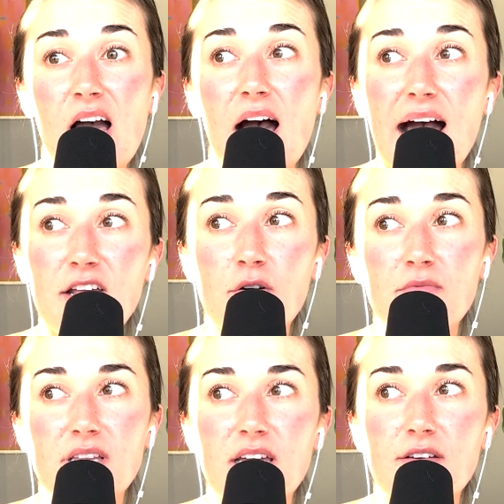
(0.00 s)
I don't
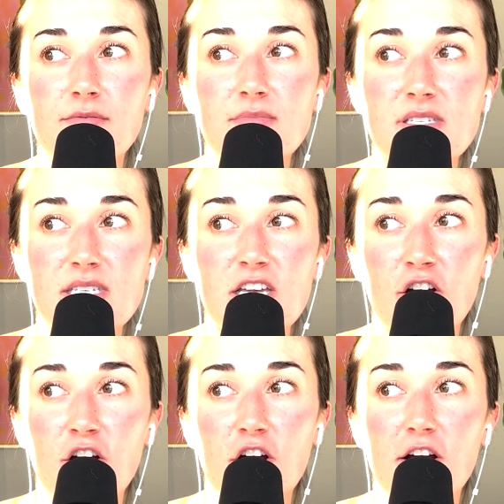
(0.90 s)
really see
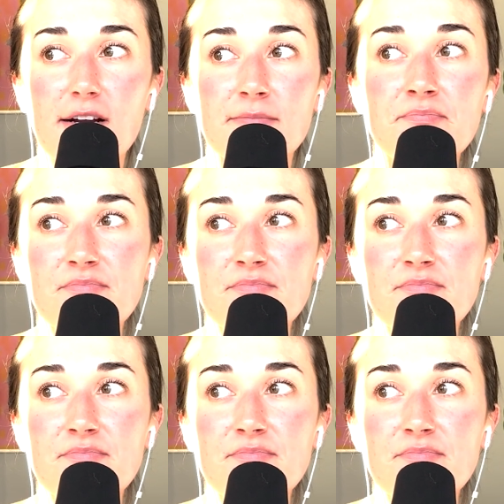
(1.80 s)
her